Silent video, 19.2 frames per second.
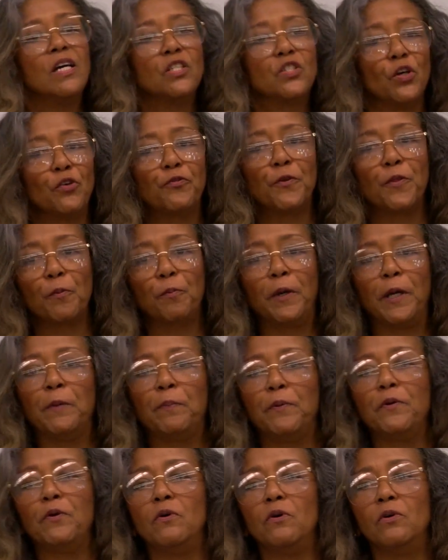So for the
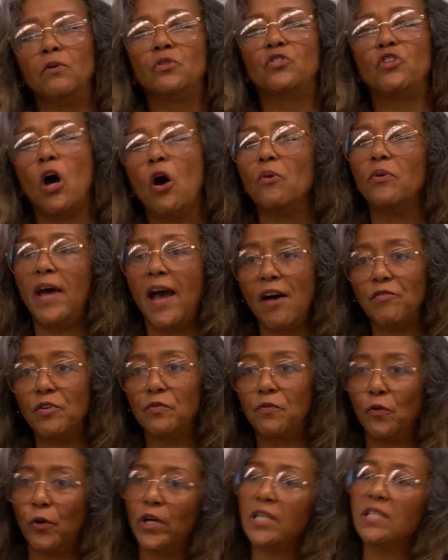people who don't have a
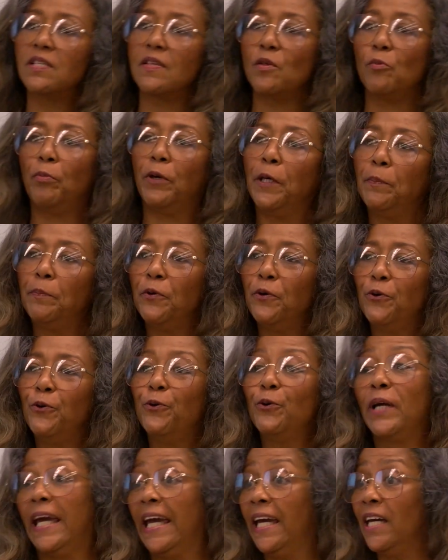voice and the people
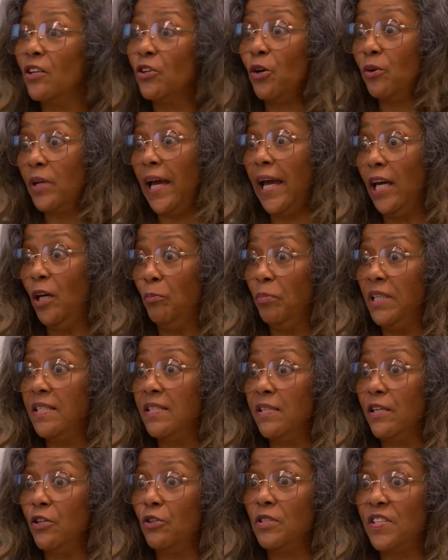who can't go to
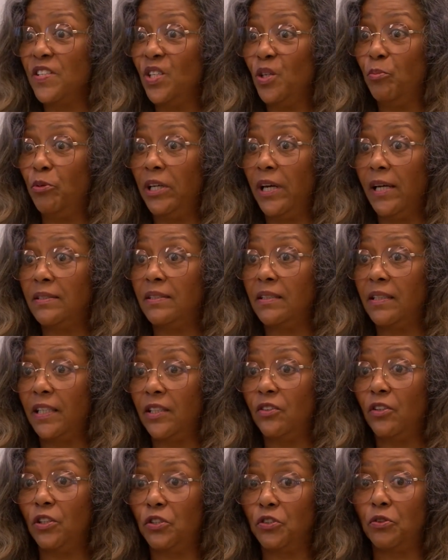ABC or CBS to
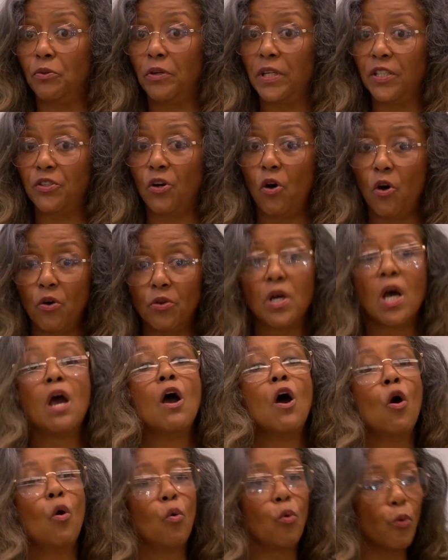get their story told,
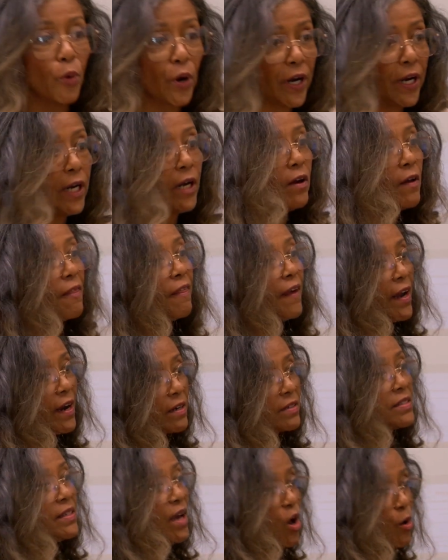we are
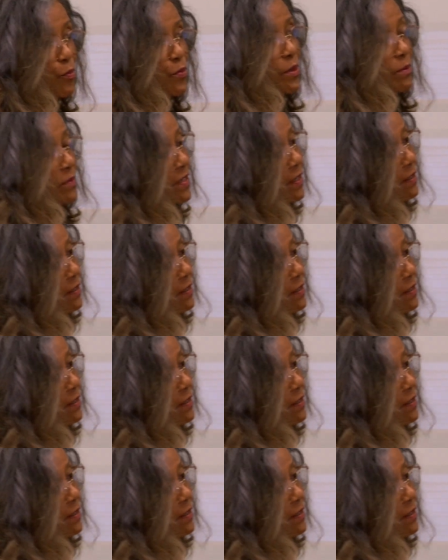there to help them